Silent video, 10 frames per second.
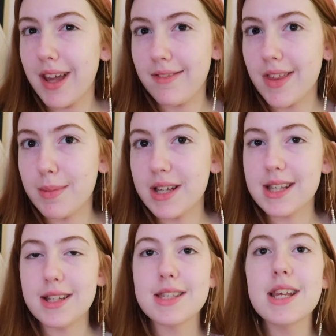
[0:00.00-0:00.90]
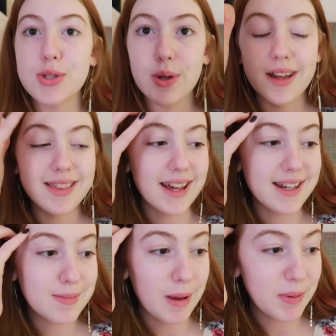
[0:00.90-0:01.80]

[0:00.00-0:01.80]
if that makes sense. So yeah, that is my